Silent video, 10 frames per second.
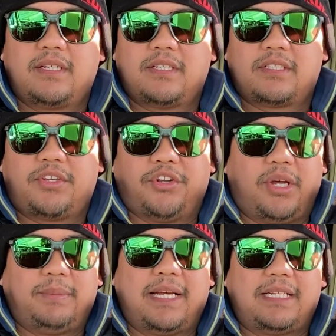So, you know,
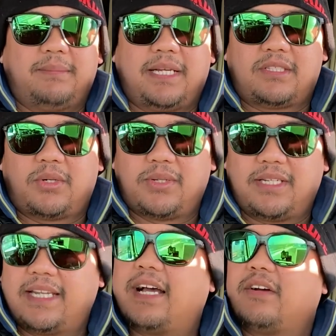I'm not totally
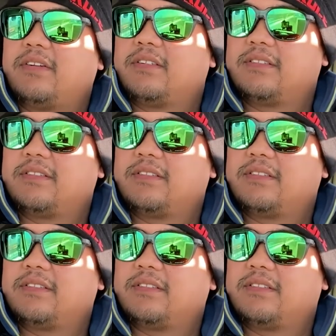down.